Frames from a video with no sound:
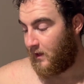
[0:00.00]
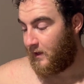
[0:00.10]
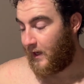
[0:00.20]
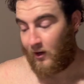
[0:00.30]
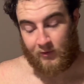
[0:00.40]

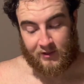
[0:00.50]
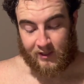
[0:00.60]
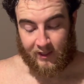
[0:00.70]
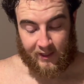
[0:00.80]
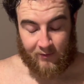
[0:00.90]
yeah, we just got
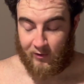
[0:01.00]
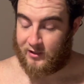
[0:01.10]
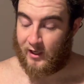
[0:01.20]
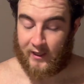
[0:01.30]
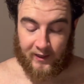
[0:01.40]
to get
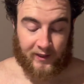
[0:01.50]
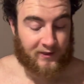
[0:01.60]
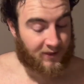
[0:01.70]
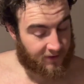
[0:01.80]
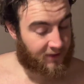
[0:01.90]
the
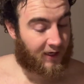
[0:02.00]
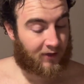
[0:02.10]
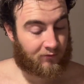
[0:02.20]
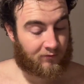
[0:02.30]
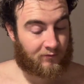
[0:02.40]
consistency
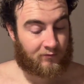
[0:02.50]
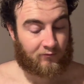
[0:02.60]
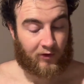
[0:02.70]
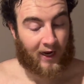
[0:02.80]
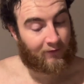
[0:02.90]
down.
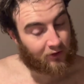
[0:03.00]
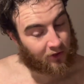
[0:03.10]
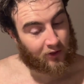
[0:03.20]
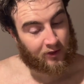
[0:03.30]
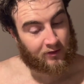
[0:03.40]
We have our
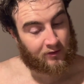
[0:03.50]
Turk,